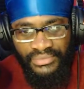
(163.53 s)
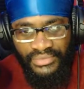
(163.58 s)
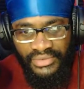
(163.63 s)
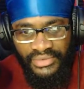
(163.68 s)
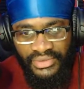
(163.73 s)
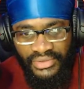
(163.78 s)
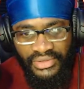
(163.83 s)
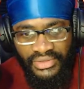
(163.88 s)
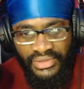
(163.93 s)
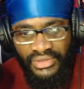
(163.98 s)

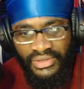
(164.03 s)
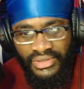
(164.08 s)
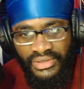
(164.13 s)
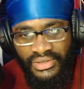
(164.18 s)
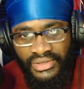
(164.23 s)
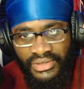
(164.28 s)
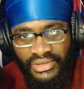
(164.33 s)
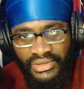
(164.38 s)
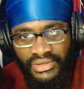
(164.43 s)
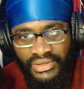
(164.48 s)

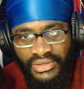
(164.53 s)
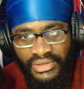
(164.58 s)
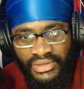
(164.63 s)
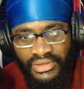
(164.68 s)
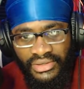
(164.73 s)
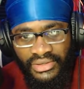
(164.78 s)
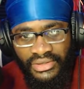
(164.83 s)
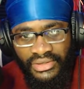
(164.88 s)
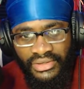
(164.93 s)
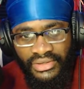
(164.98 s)

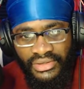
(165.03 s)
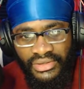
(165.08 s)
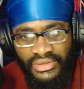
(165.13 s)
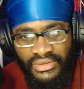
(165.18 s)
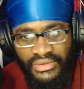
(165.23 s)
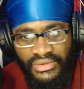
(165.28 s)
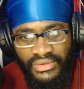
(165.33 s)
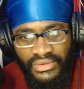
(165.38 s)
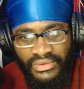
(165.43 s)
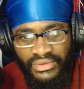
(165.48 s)

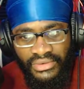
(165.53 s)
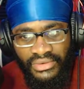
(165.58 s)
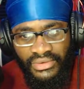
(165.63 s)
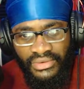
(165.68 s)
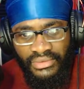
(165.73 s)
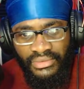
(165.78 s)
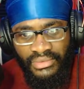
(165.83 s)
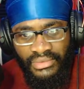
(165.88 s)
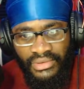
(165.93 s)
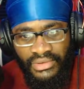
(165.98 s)

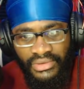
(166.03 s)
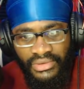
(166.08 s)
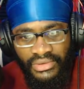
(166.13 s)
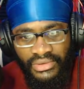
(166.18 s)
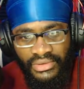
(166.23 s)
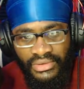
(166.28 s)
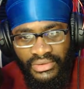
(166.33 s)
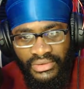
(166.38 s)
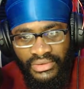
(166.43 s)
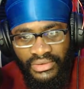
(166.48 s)

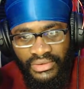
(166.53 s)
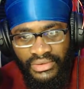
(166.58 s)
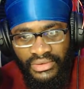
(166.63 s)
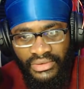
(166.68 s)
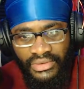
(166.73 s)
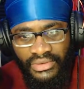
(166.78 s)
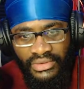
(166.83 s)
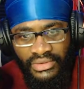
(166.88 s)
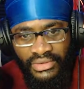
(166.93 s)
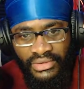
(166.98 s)
[no speech]